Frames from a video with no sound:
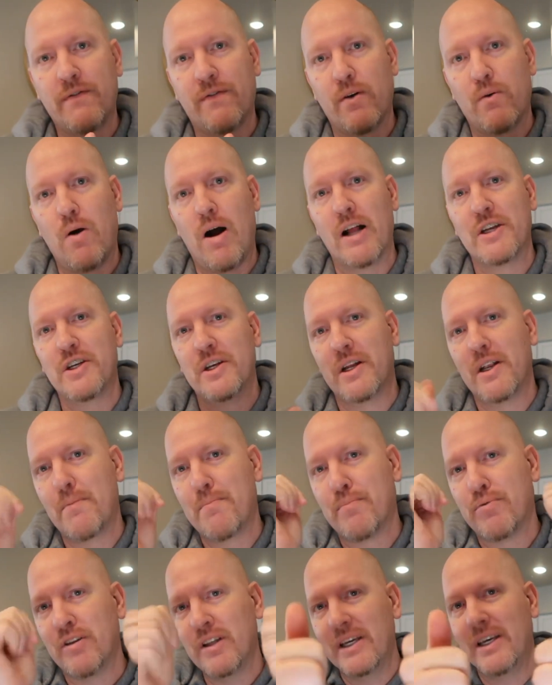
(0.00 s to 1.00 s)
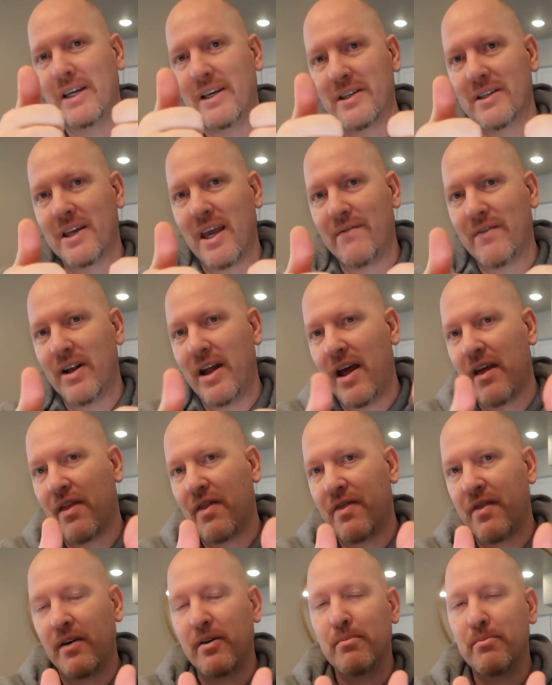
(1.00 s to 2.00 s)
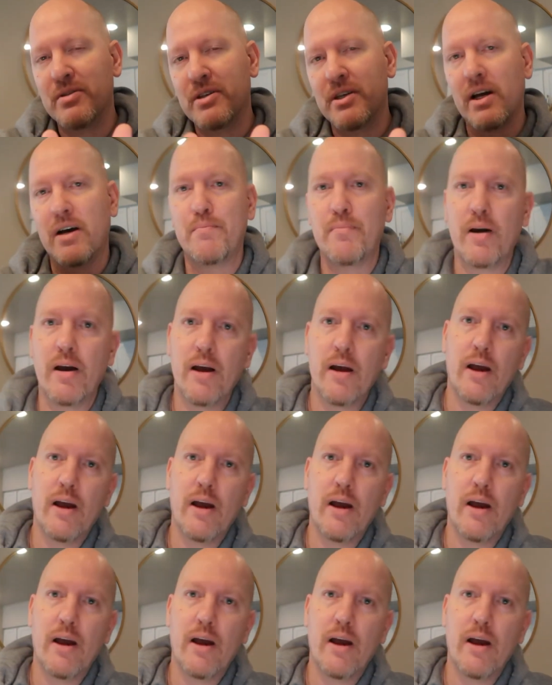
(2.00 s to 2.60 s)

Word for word: for watching please give it a, a thumbs up